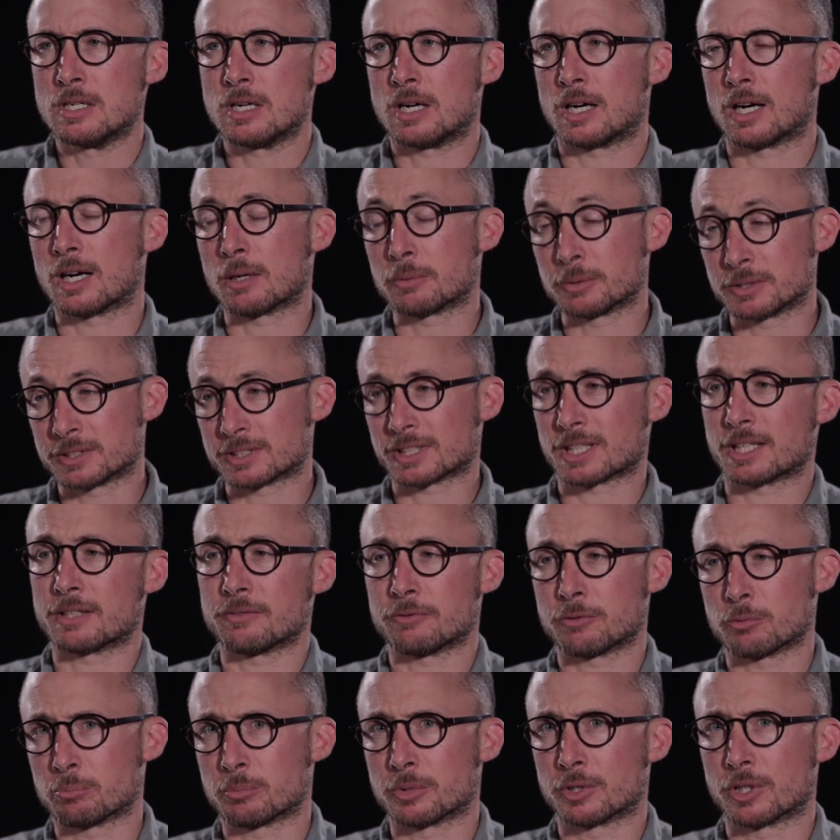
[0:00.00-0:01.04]
I would say
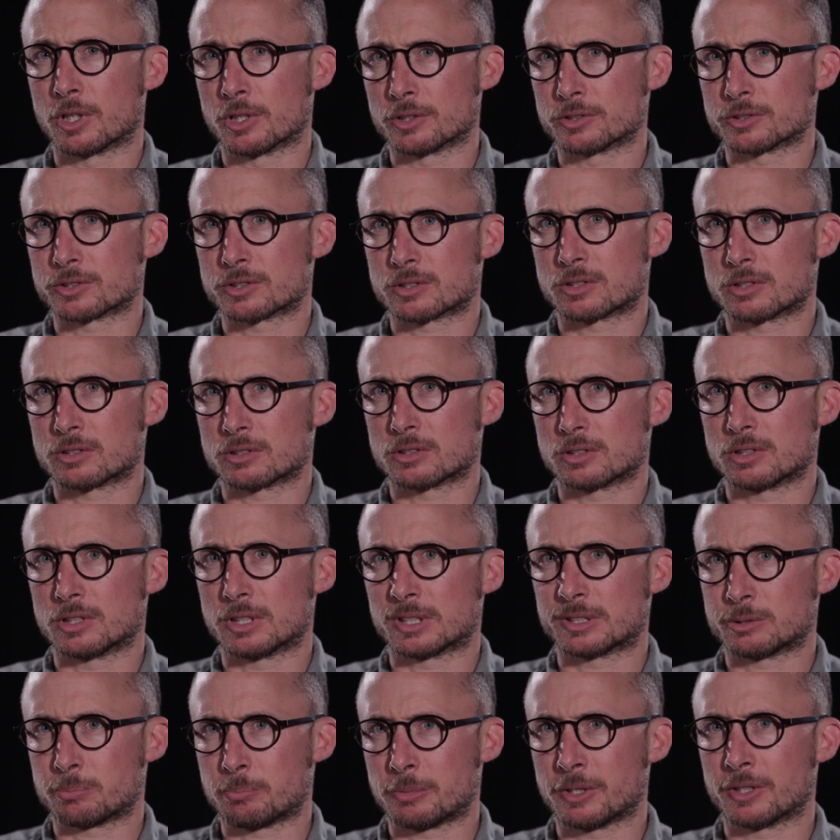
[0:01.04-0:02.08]
from Broach
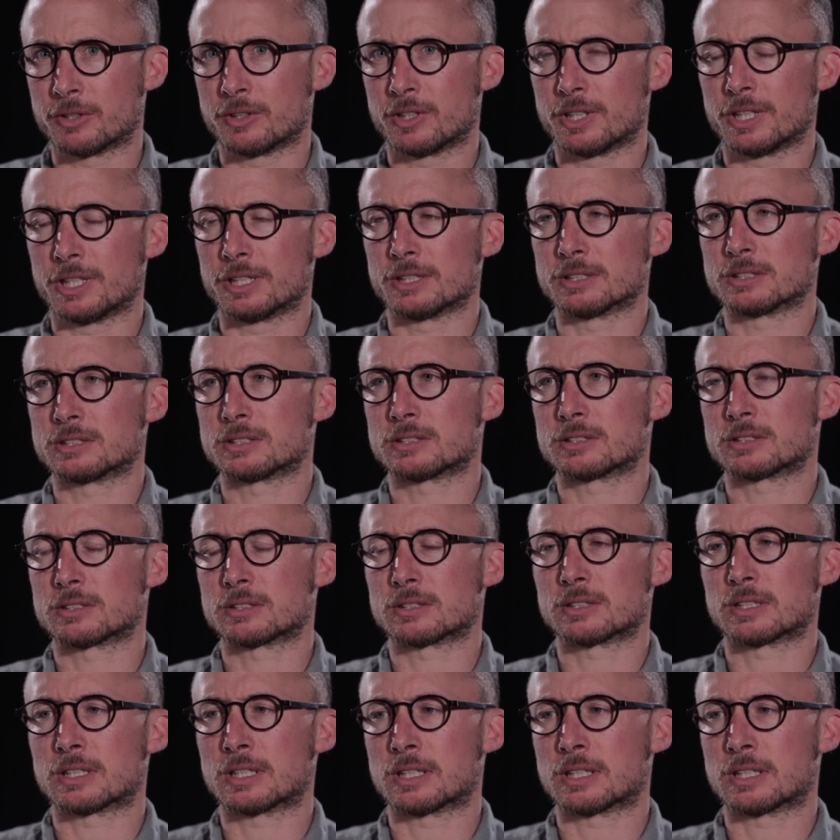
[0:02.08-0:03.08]
experience,